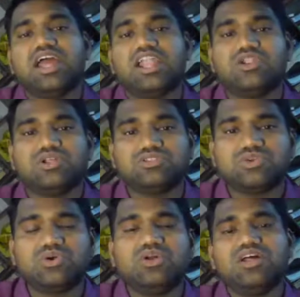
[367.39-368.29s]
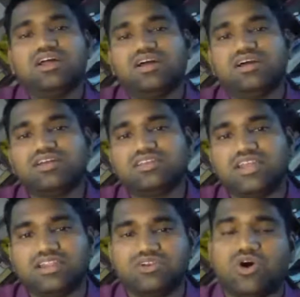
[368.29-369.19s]
and also
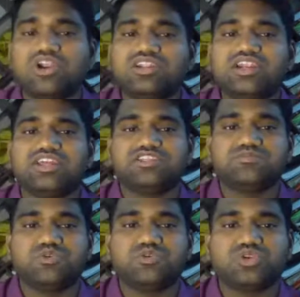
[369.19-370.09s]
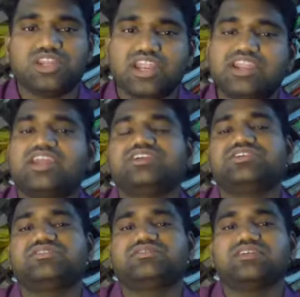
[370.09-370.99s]
not get exposed to
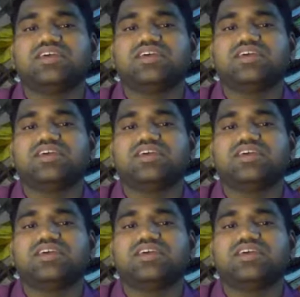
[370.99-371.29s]
irradiations,